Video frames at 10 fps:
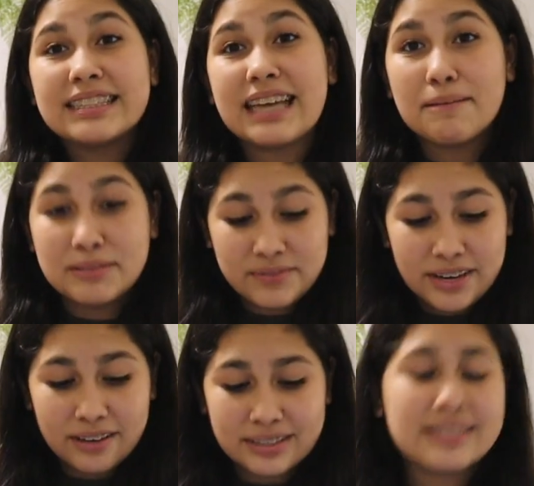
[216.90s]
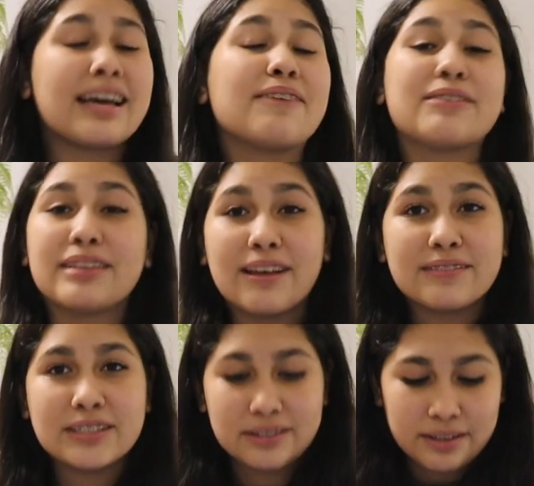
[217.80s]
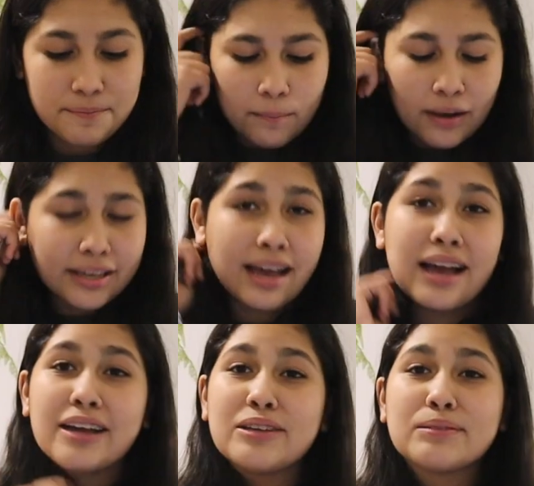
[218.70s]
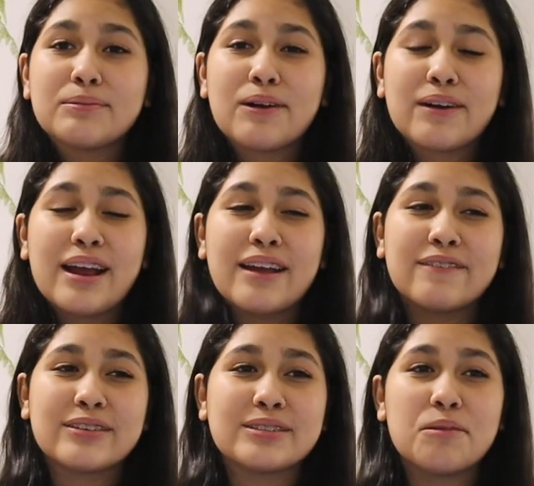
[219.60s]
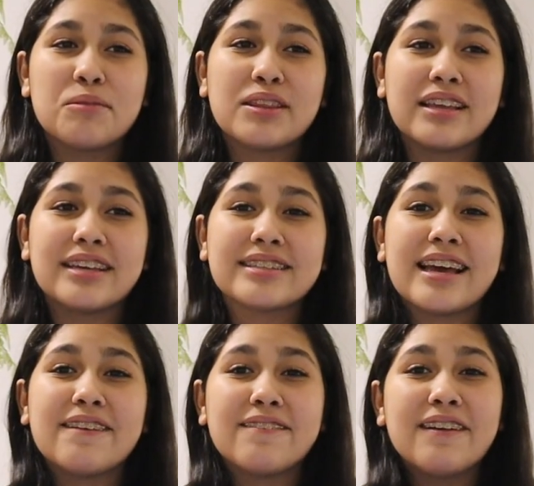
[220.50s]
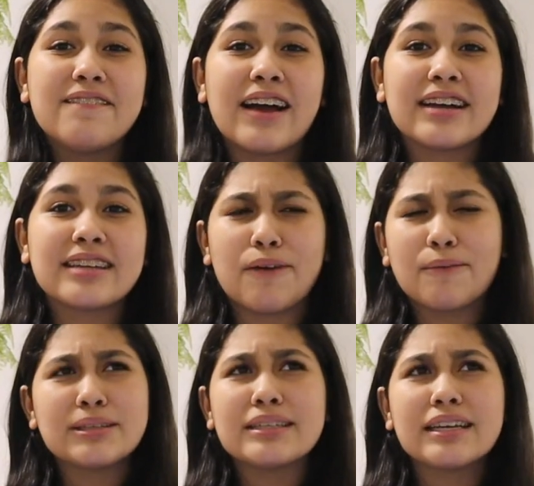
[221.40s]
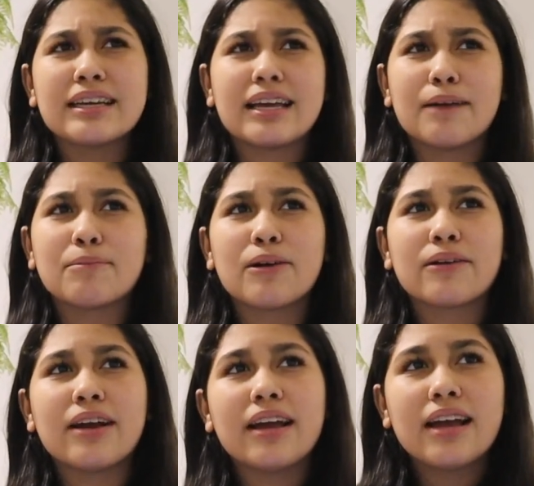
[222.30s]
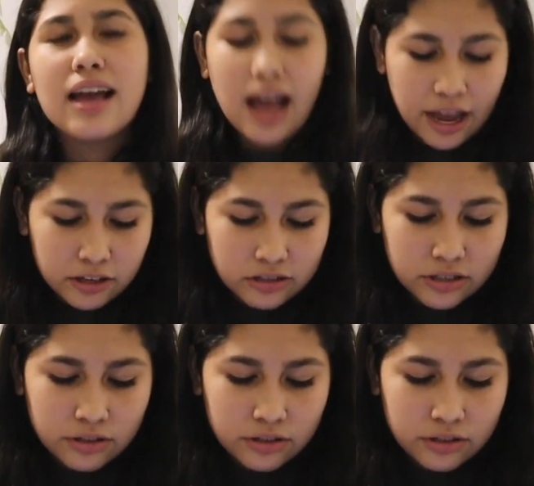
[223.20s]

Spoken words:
types videos, because I would love to do them. But yeah, I use Procreate for so many things. And fun fact, I wasn't gonna get Procreate. I used to